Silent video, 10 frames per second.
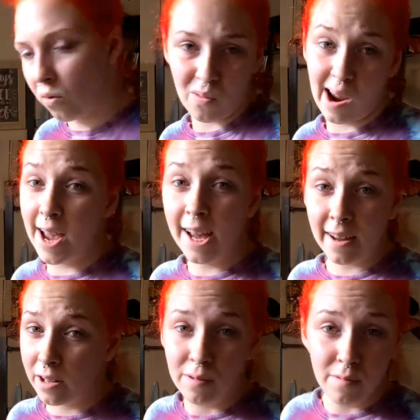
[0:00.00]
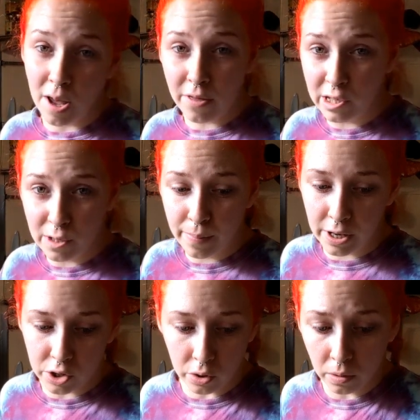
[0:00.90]
and rag. Nothing
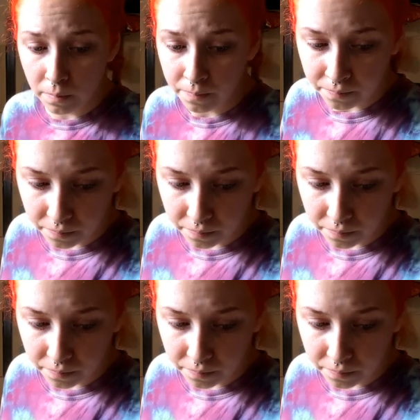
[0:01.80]
special.